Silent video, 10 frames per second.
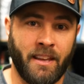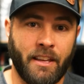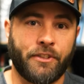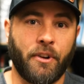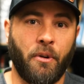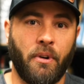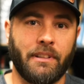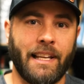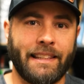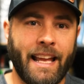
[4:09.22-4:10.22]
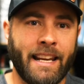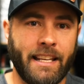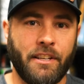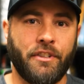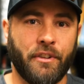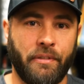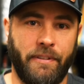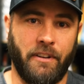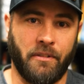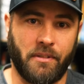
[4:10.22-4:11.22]
So let that ease your
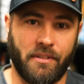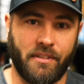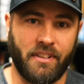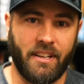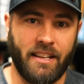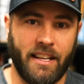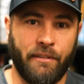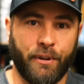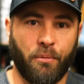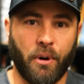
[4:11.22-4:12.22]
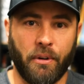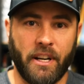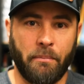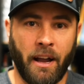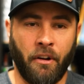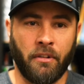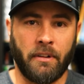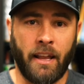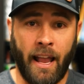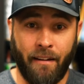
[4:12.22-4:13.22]
fears. If you're worried
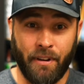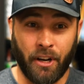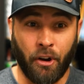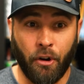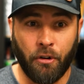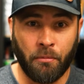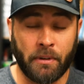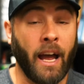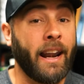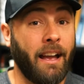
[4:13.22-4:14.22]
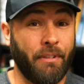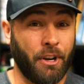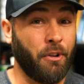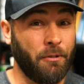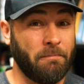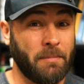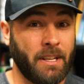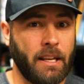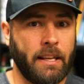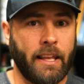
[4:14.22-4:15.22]
about having a home, not having a home
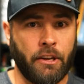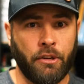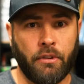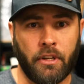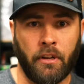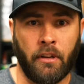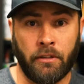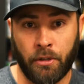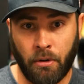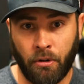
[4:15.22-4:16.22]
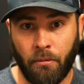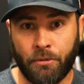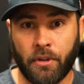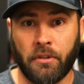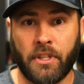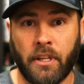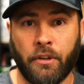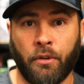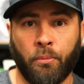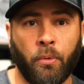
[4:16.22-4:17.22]
that you could do a home church
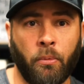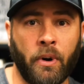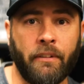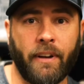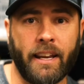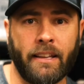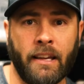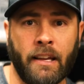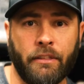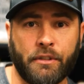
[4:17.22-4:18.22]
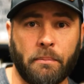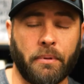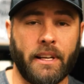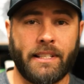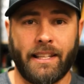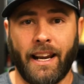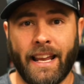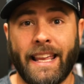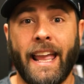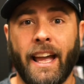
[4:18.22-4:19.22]
in, or what if there's a place that
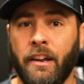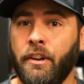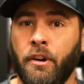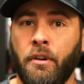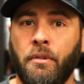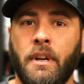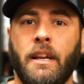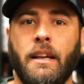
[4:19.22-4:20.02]
I can't go,